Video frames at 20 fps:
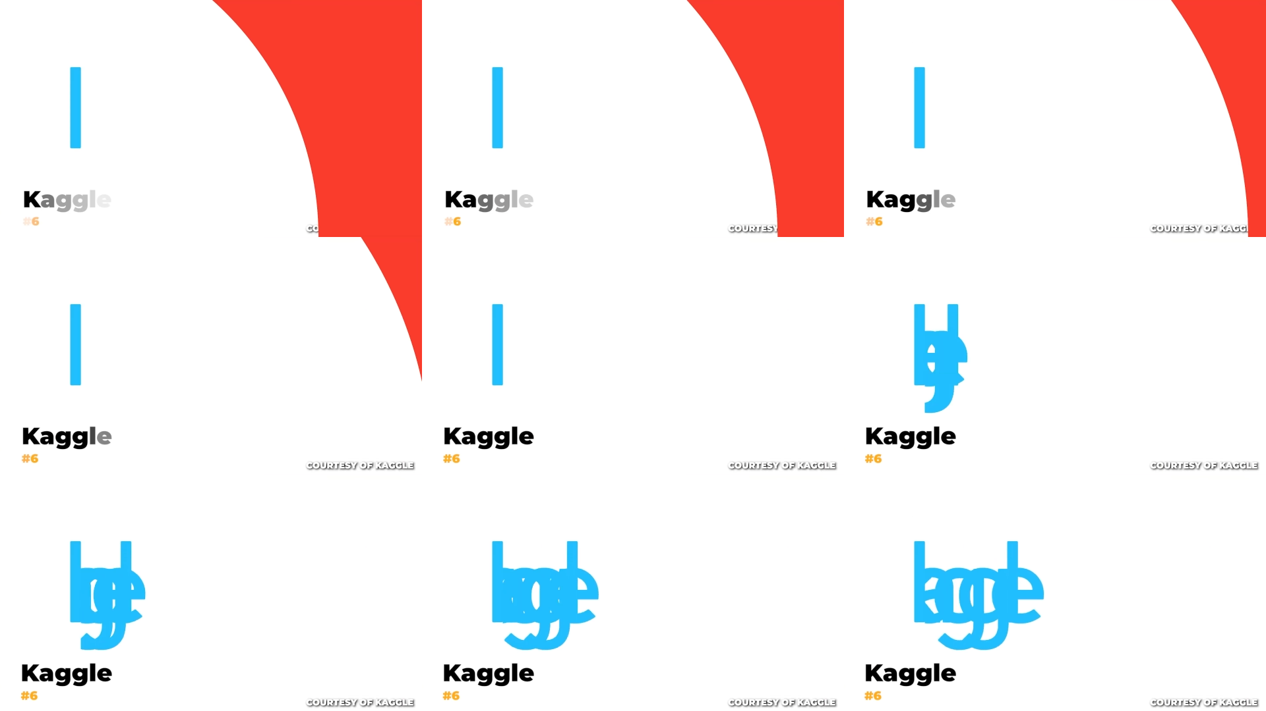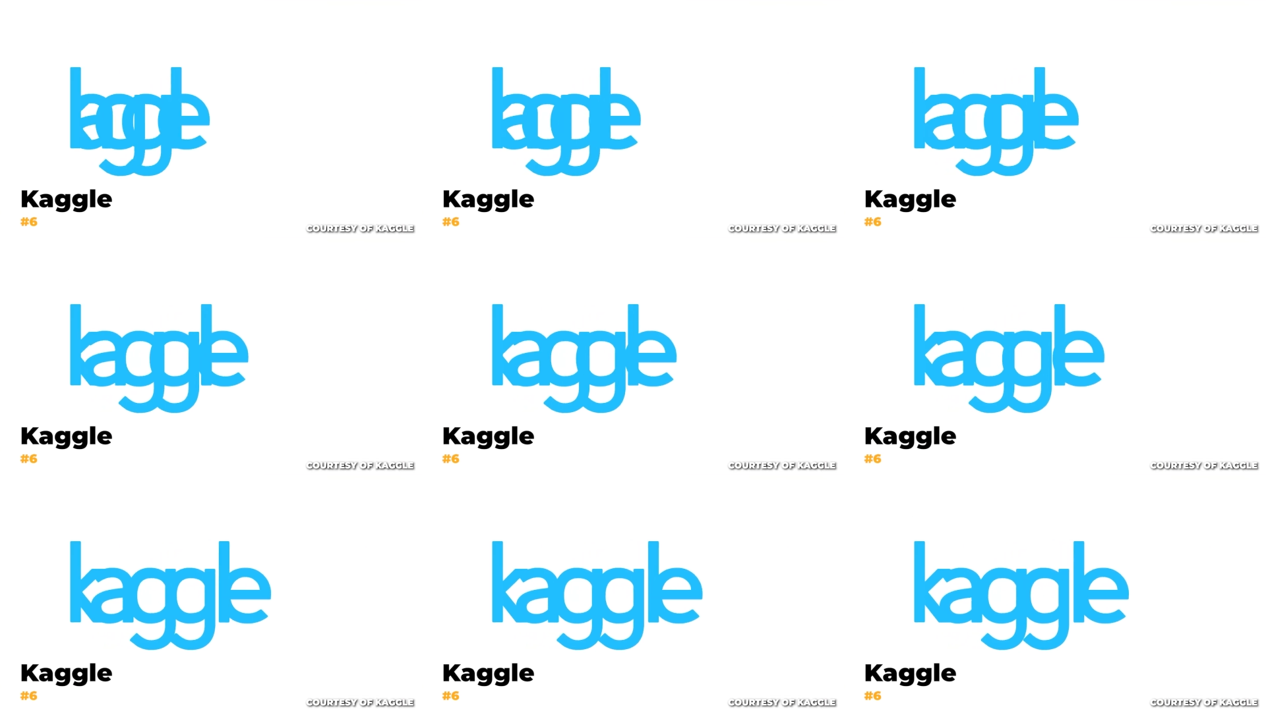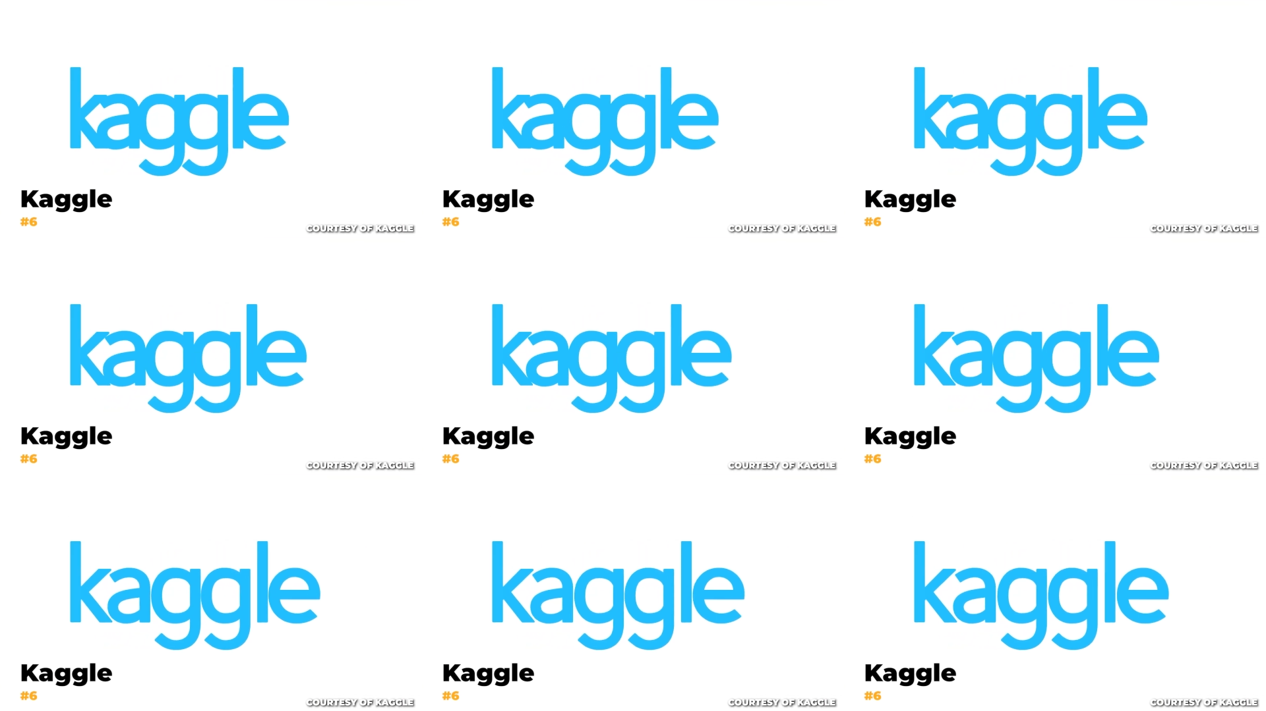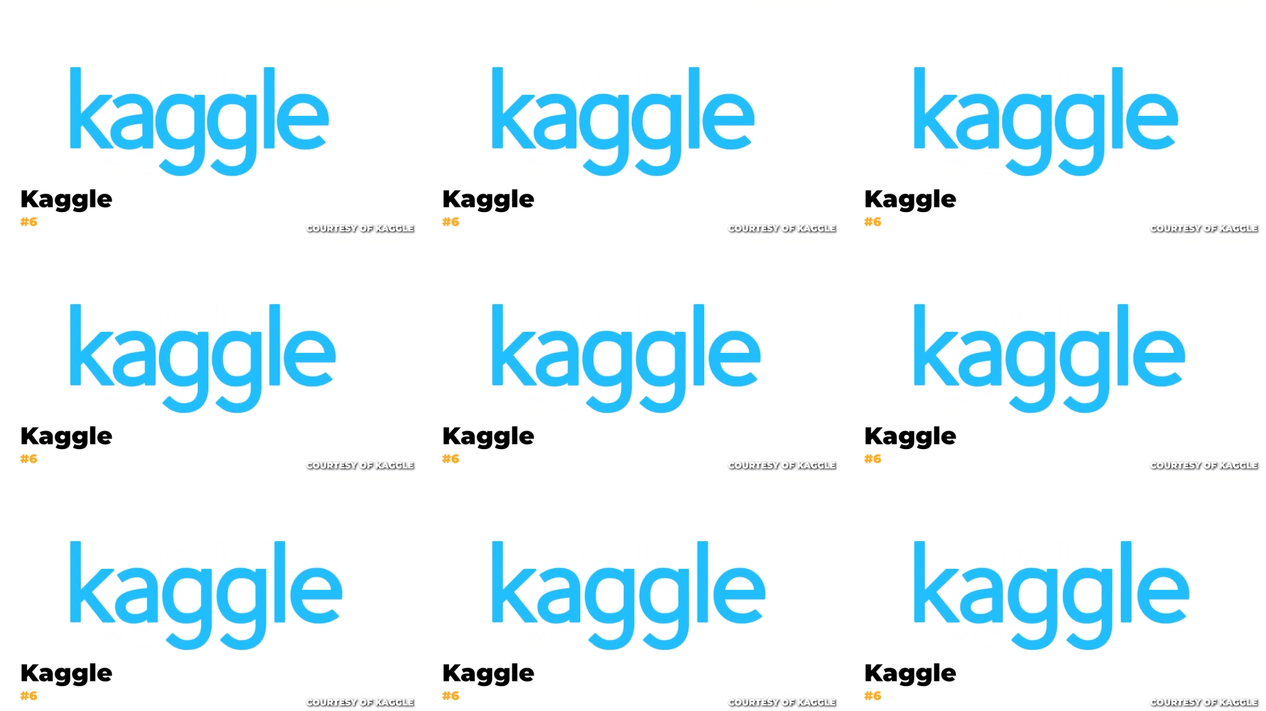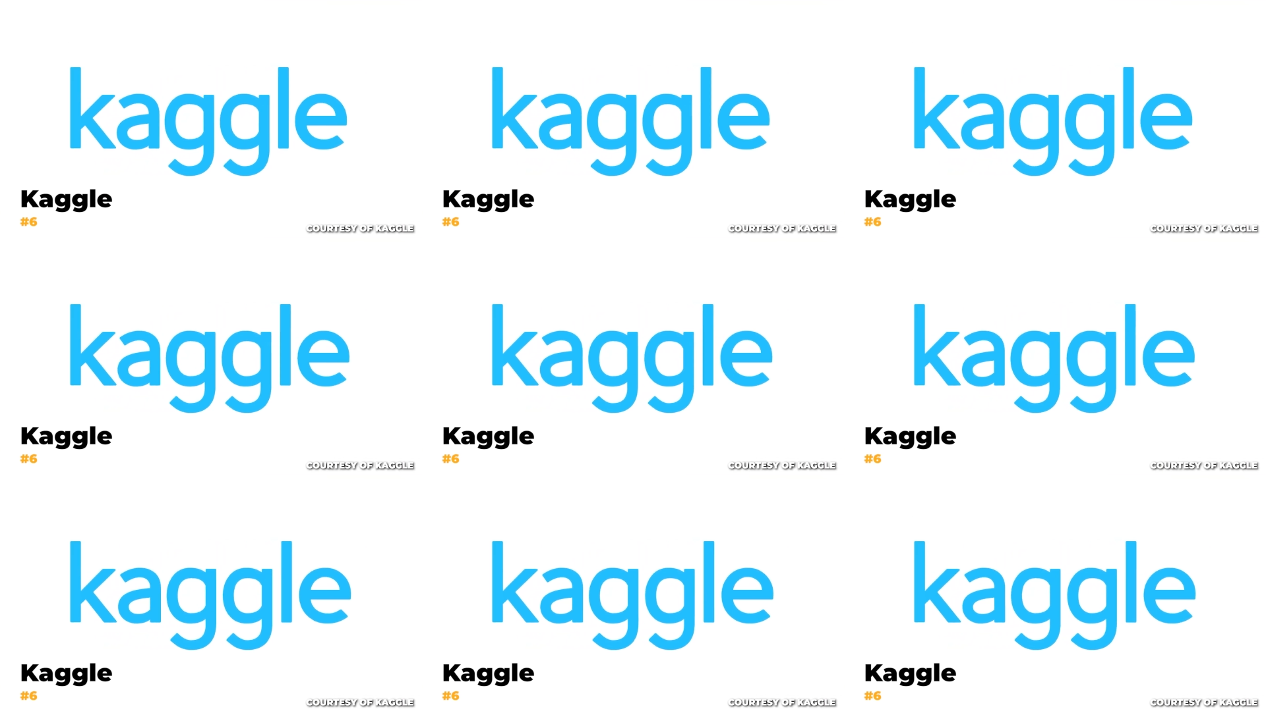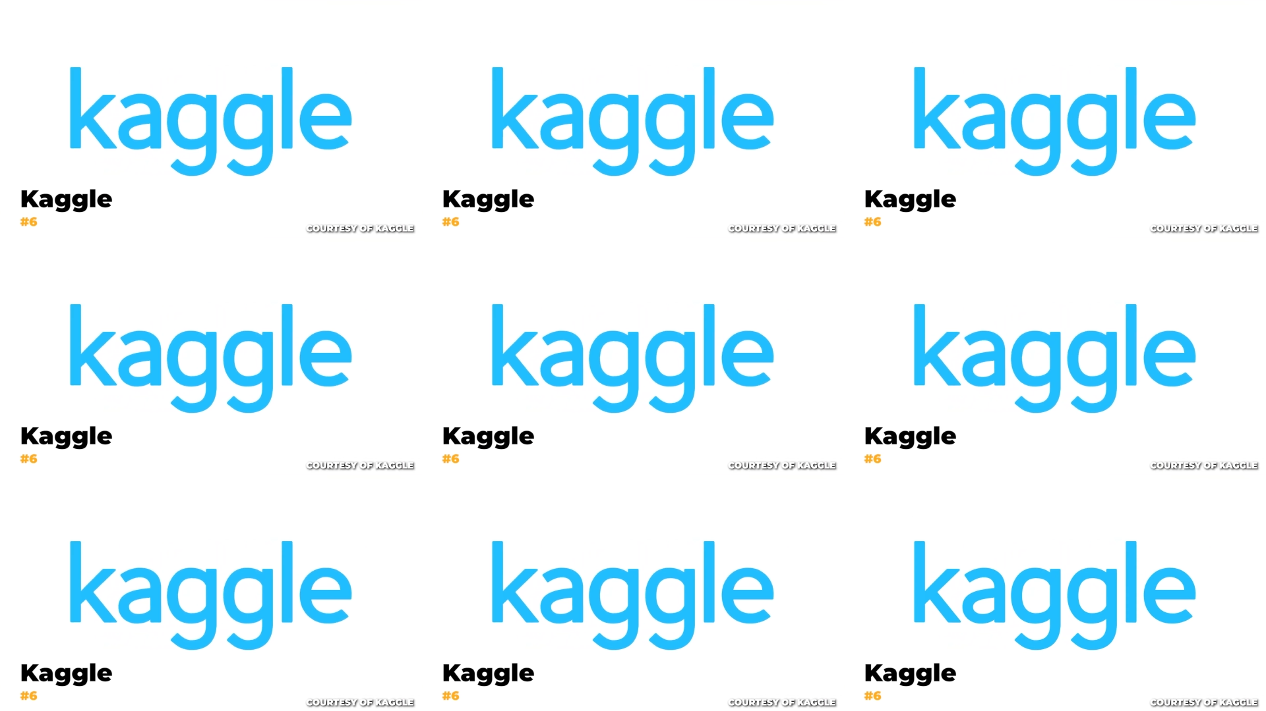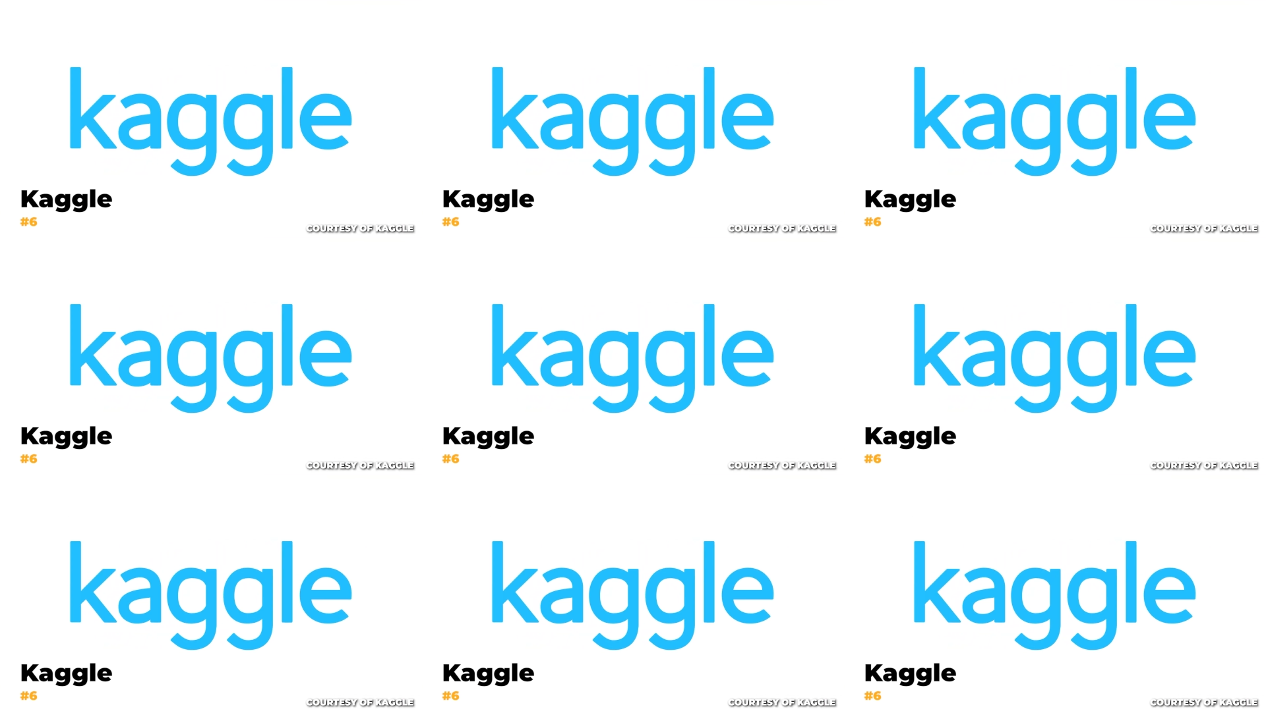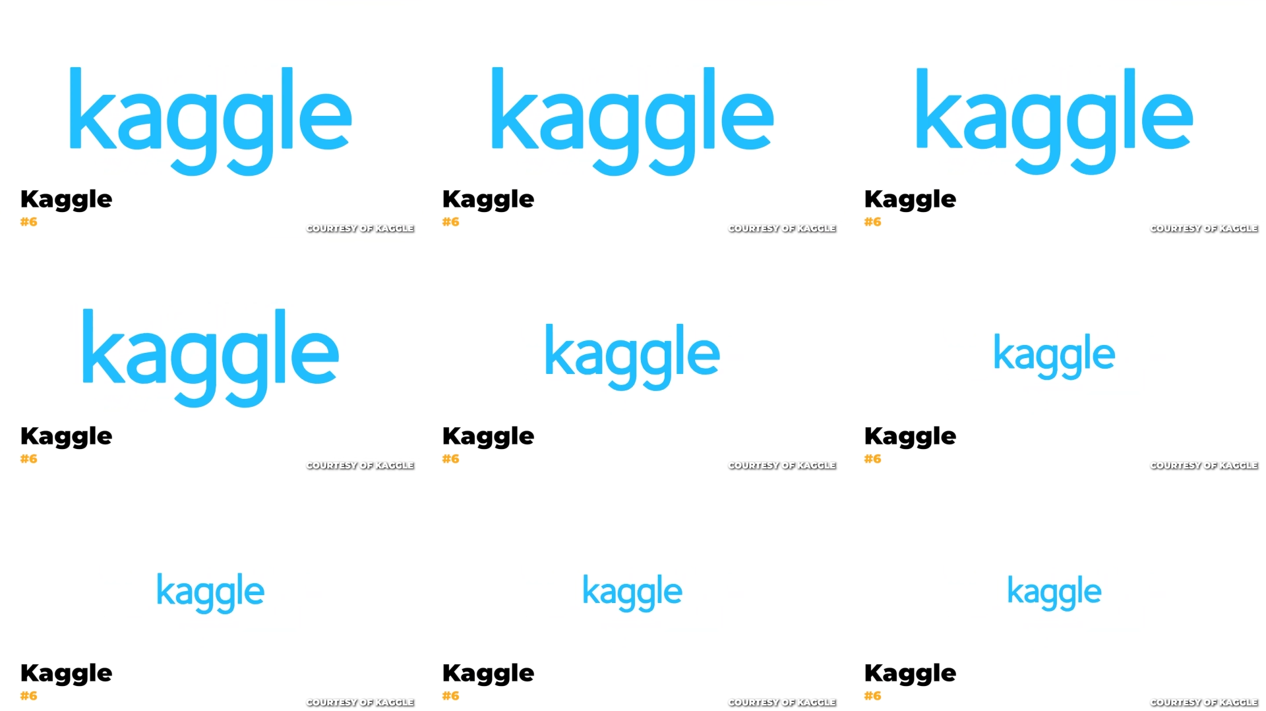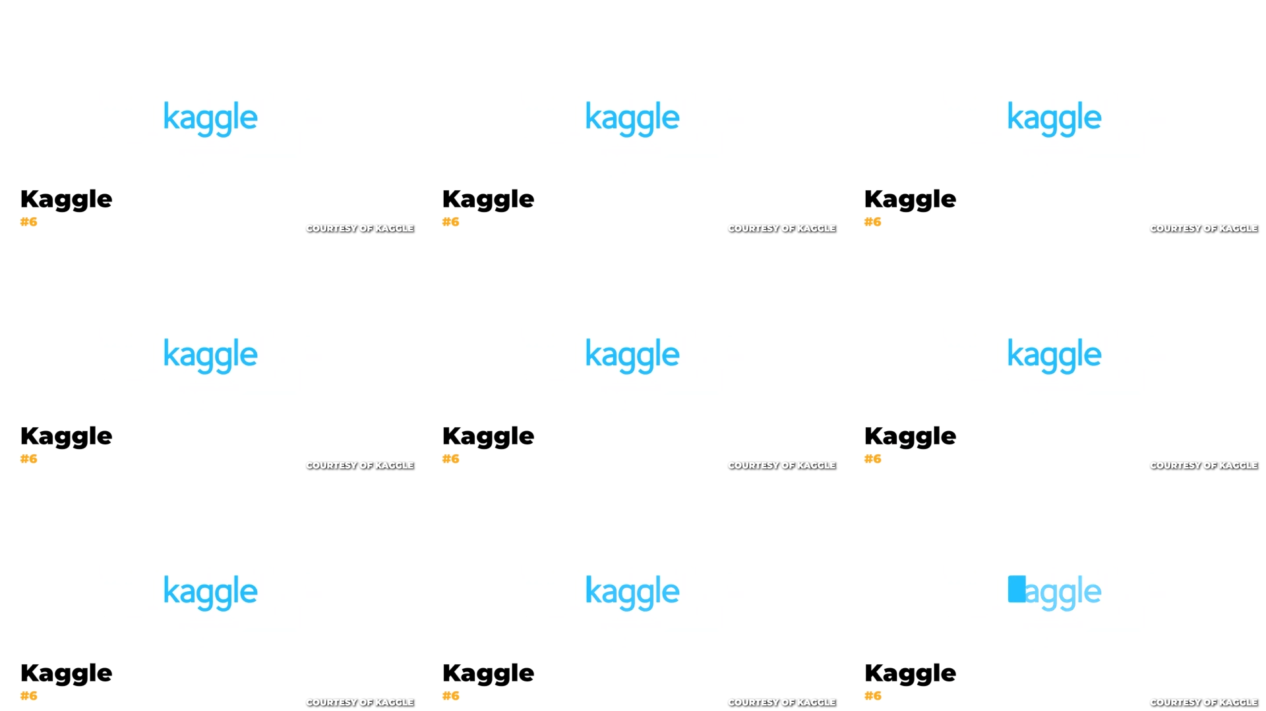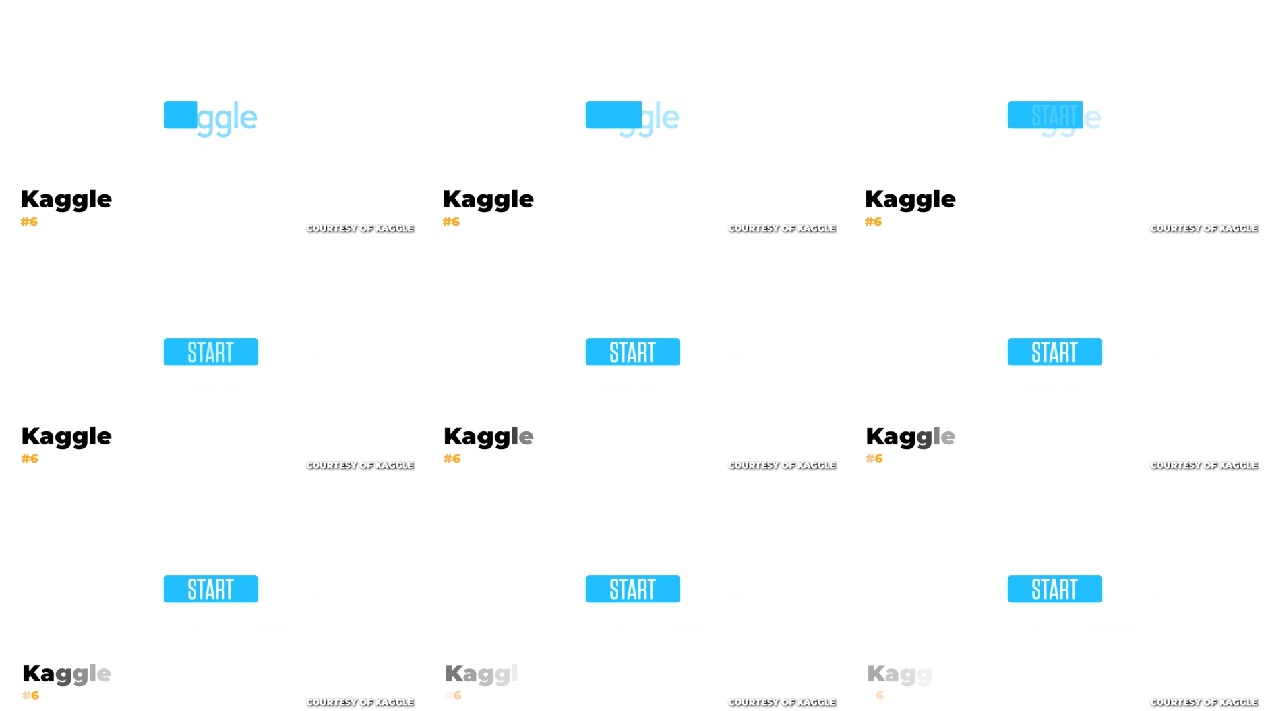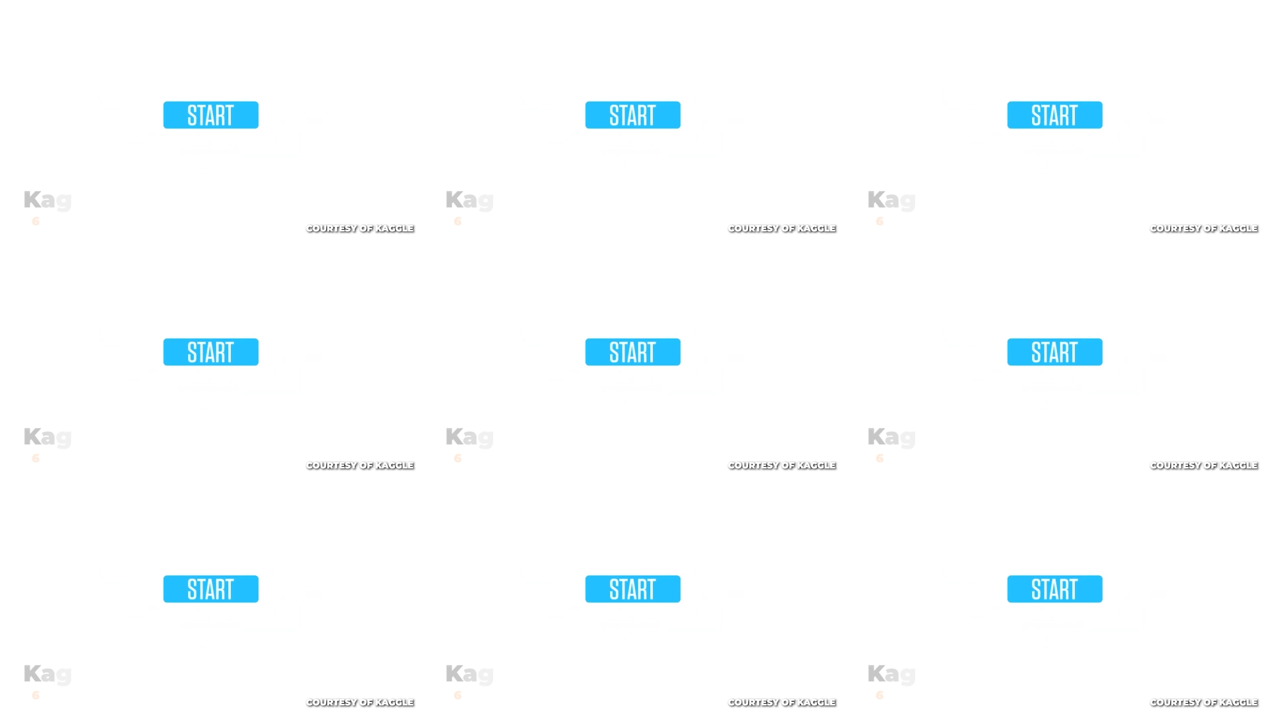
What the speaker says: No face is visible, so there are no lips to read.